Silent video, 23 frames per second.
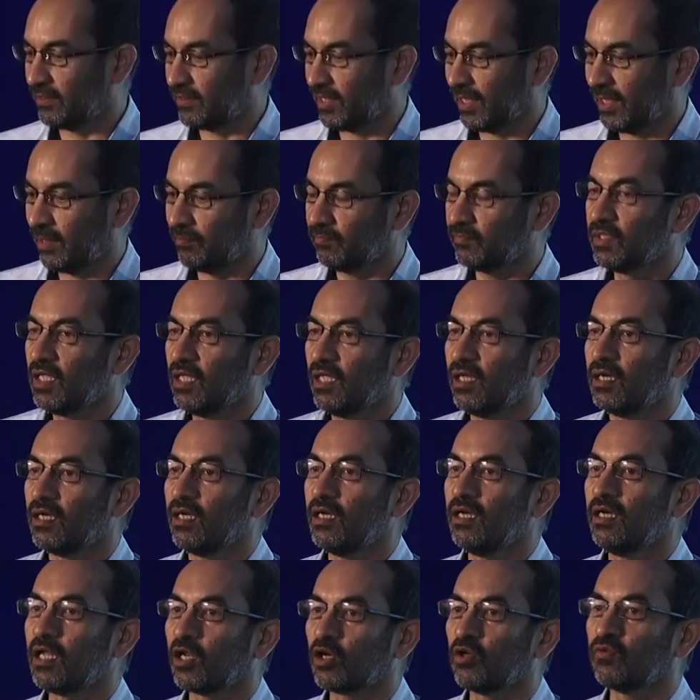time,
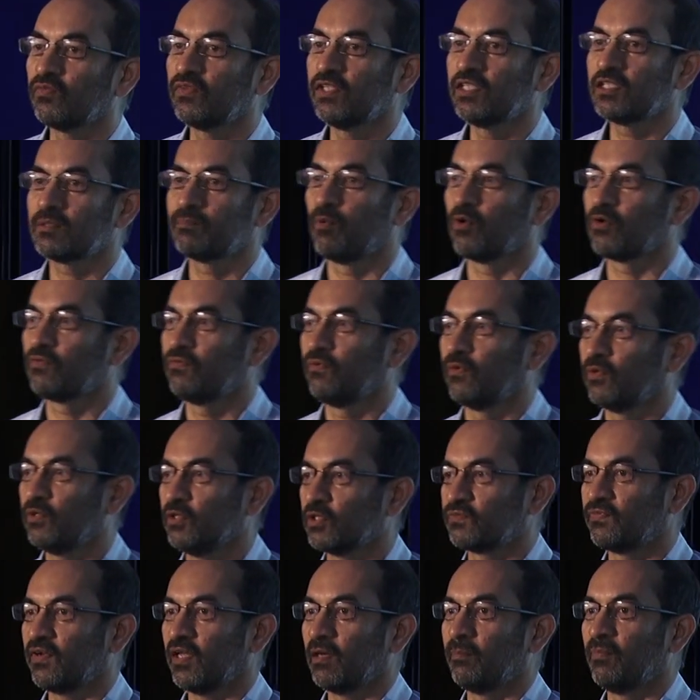none of these portfolios
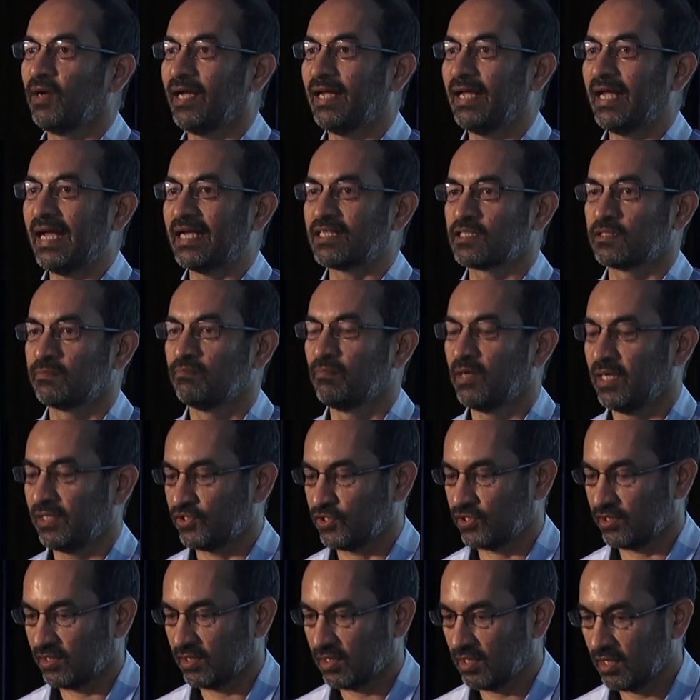fell by as
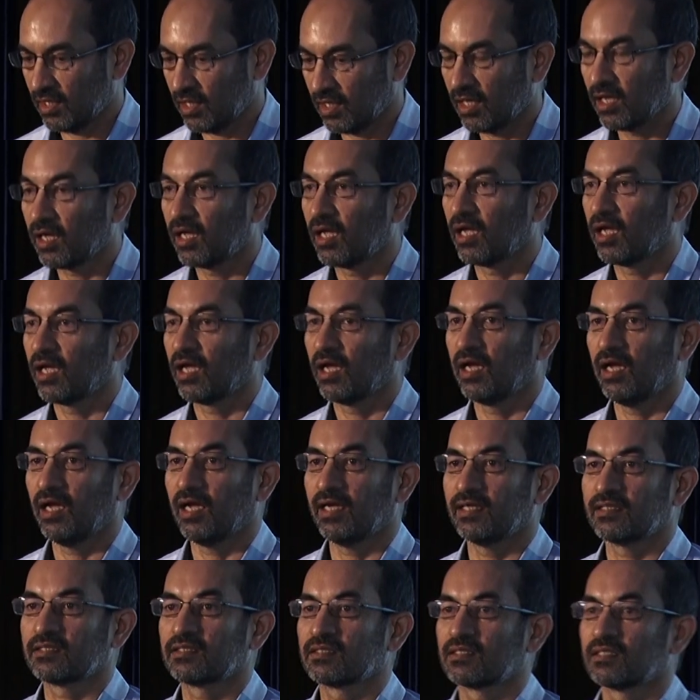much
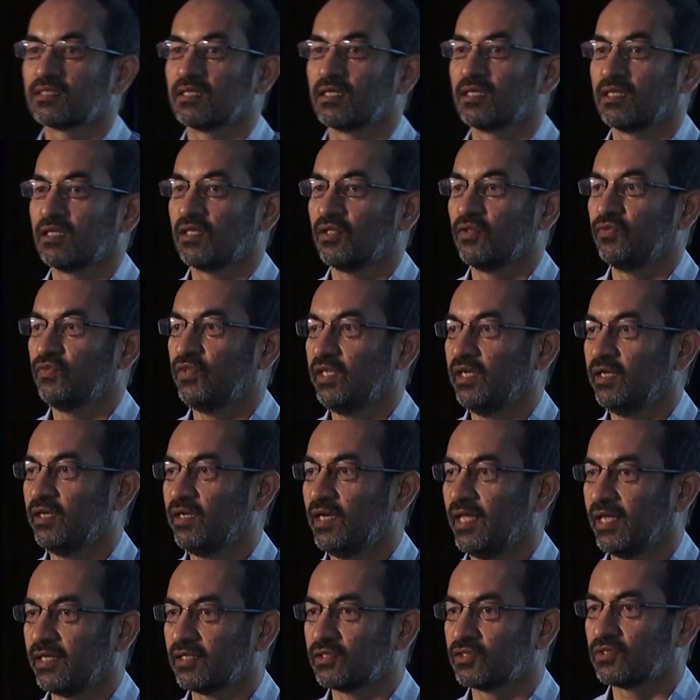as the
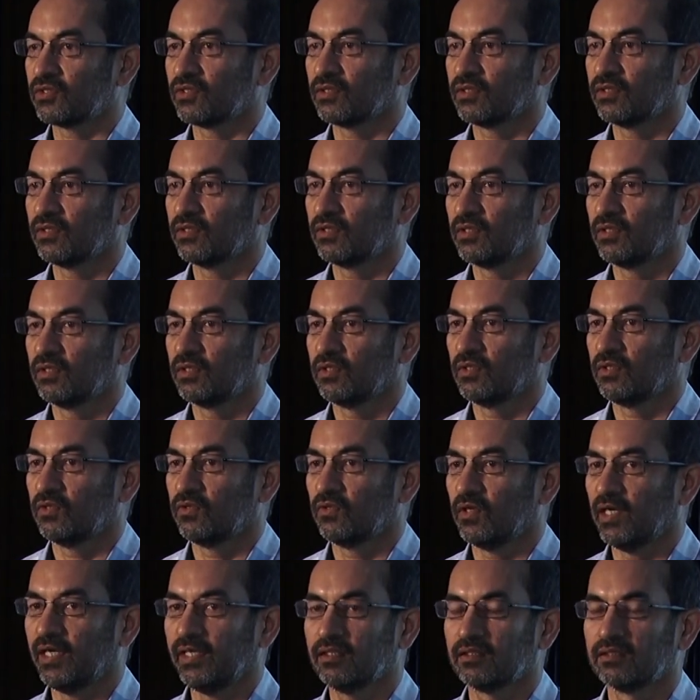index,
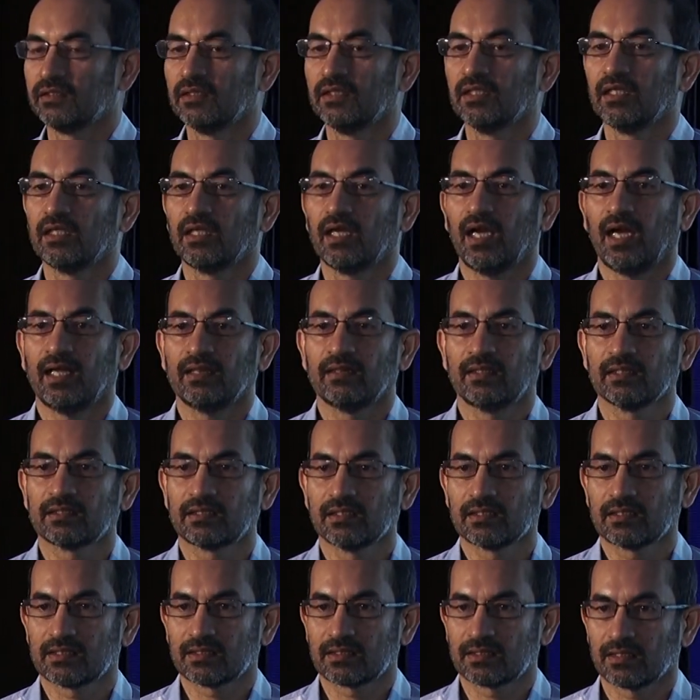right? And this
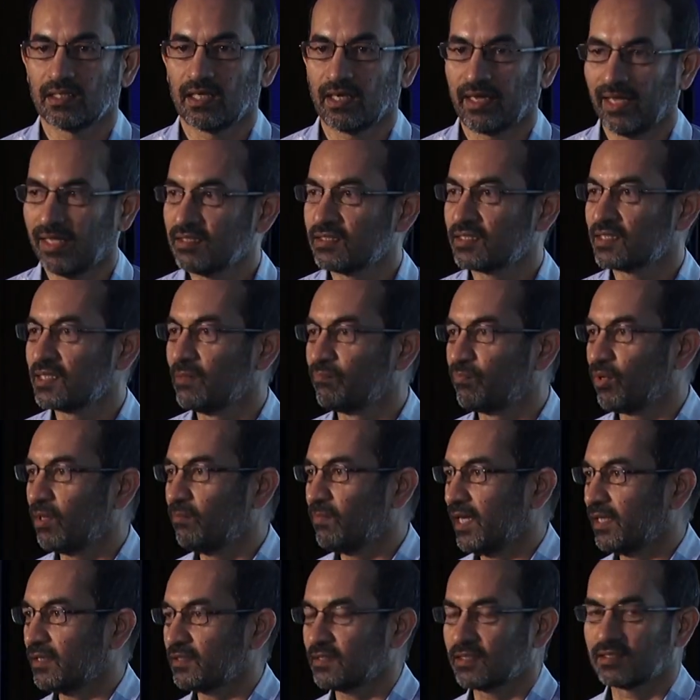is, again, simple
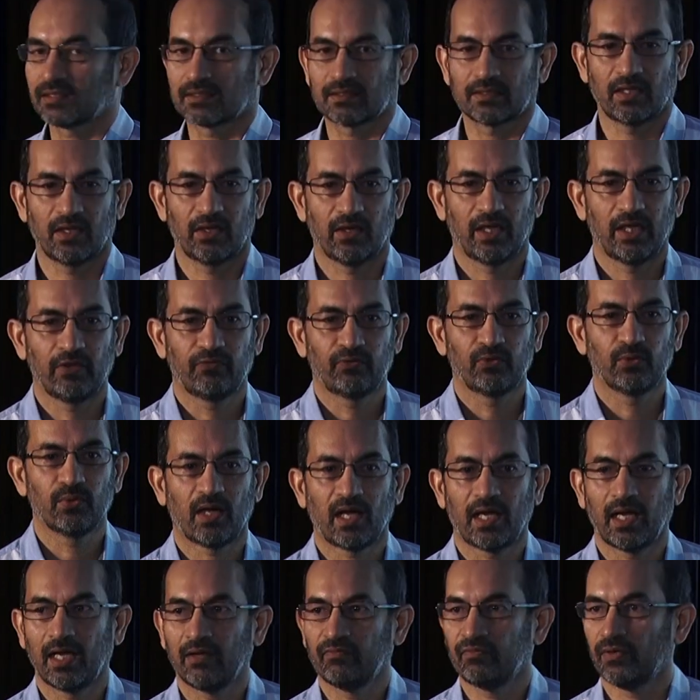maths. If you
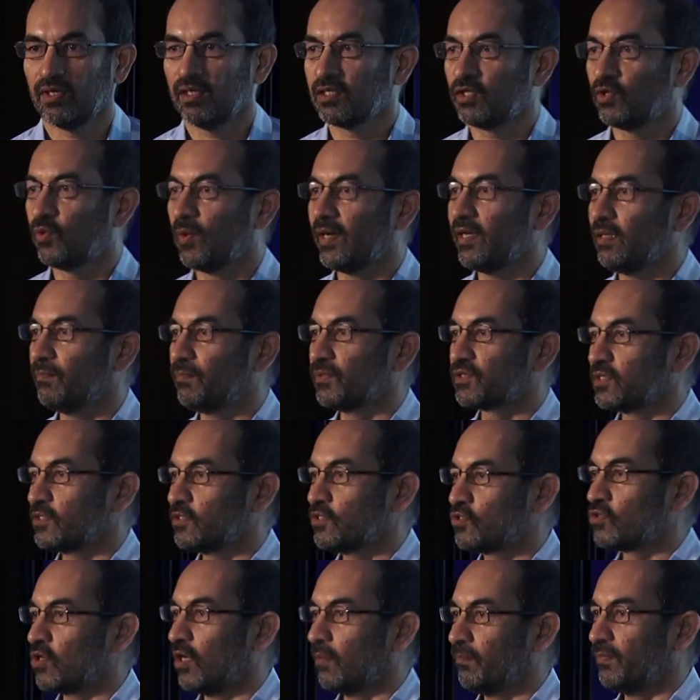have a 20%
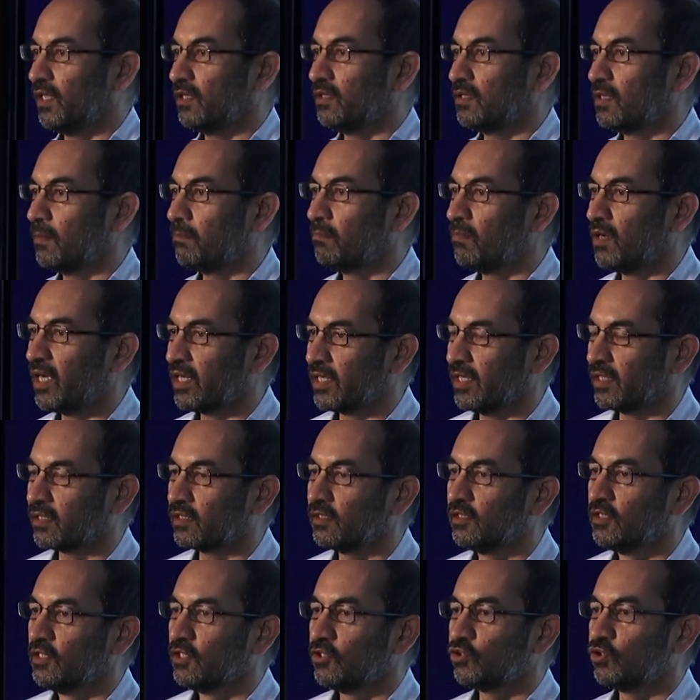drop in the market,
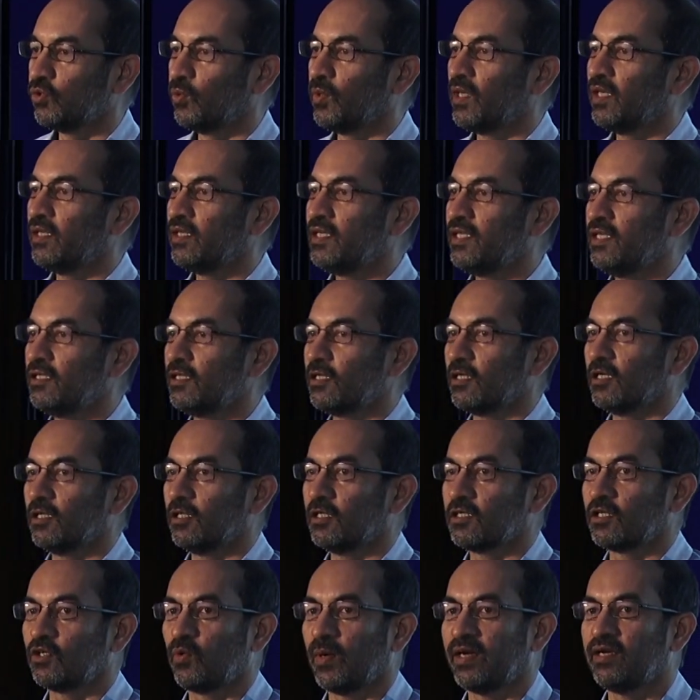you will need a
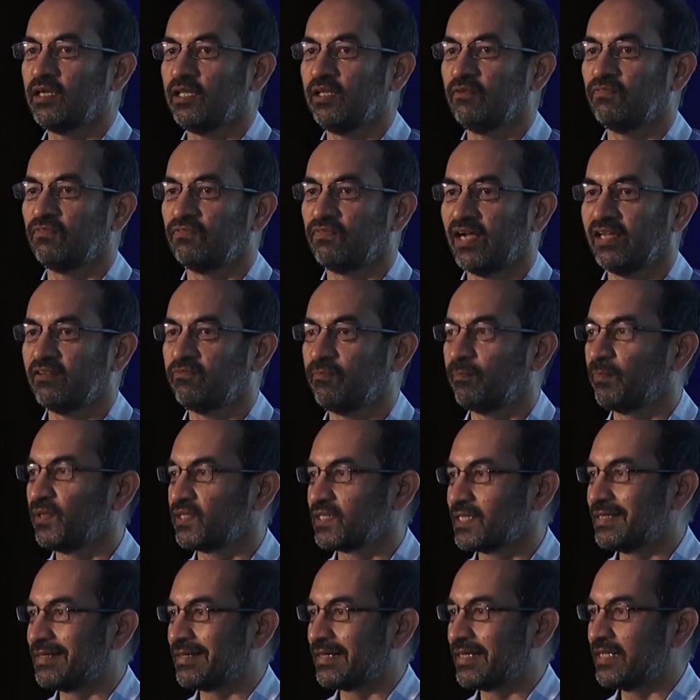
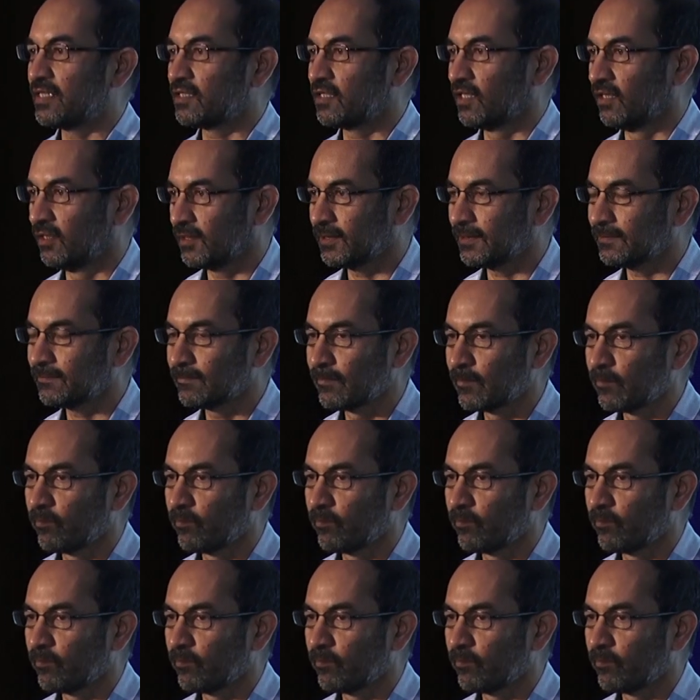25% return